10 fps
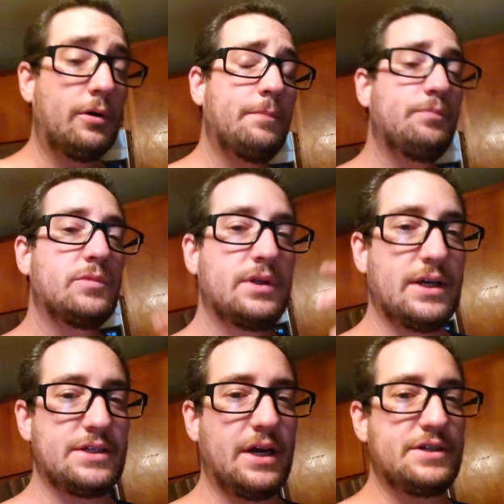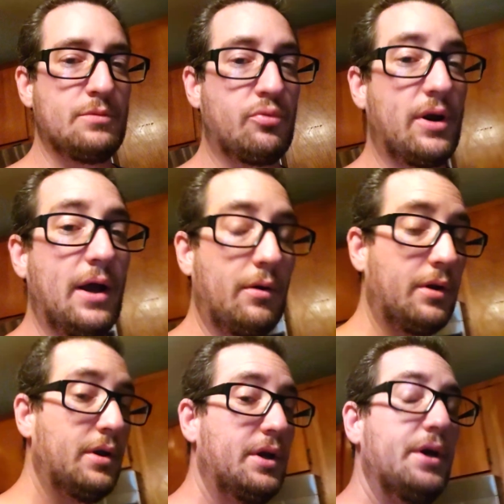It gets nice and brown.
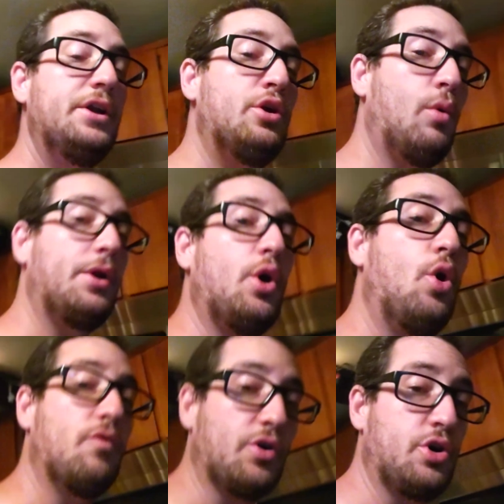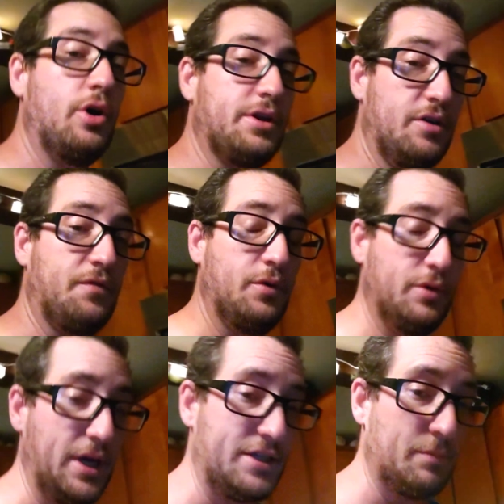You don't want to overcook your food.
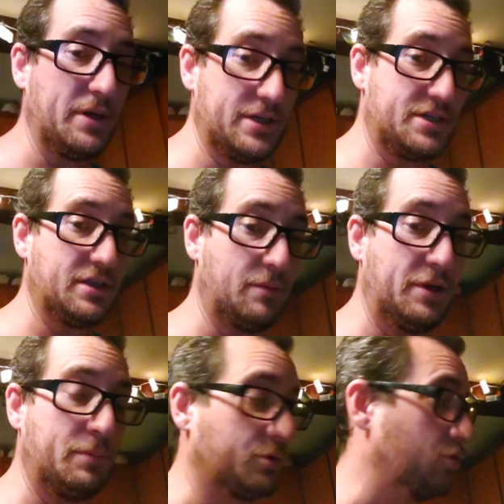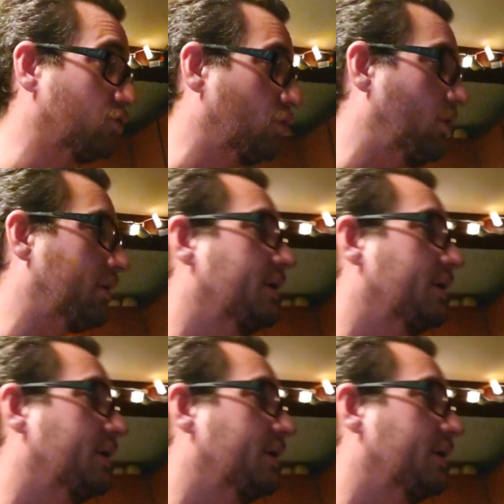That's the biggest thing that people do wrong.